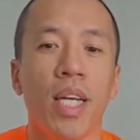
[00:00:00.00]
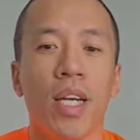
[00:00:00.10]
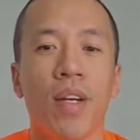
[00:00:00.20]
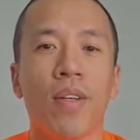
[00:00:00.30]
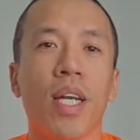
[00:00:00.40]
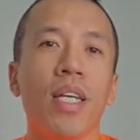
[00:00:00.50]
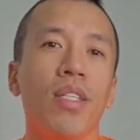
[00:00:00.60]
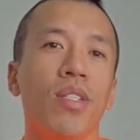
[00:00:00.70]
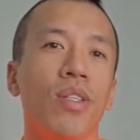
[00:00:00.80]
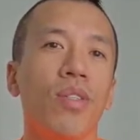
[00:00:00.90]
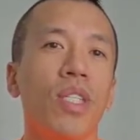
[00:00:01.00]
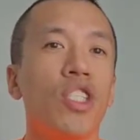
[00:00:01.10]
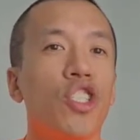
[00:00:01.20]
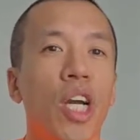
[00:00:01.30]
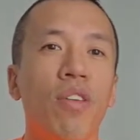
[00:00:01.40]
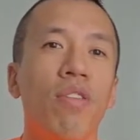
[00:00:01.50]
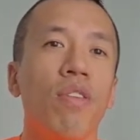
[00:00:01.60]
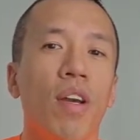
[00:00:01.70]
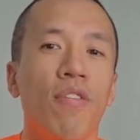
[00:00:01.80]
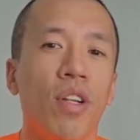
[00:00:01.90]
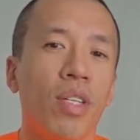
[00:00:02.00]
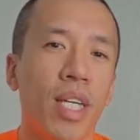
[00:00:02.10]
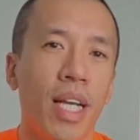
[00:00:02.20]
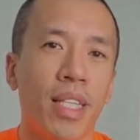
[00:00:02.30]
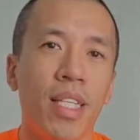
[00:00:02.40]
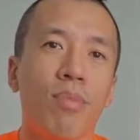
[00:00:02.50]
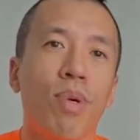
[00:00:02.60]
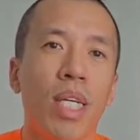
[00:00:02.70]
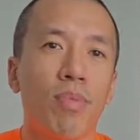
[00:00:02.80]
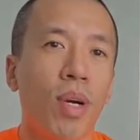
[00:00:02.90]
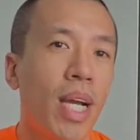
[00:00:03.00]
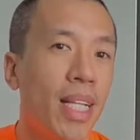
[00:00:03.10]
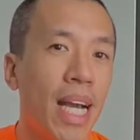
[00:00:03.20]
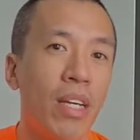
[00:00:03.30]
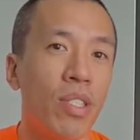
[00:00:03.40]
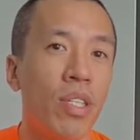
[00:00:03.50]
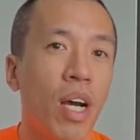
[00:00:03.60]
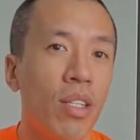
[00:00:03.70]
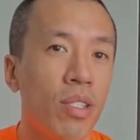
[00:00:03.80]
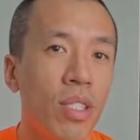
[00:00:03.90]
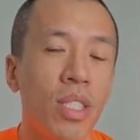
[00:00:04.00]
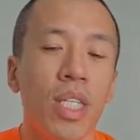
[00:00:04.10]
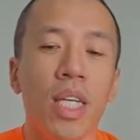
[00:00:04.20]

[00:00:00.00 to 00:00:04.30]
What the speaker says: Okay, so in general, if you're looking at this price point, $1,000,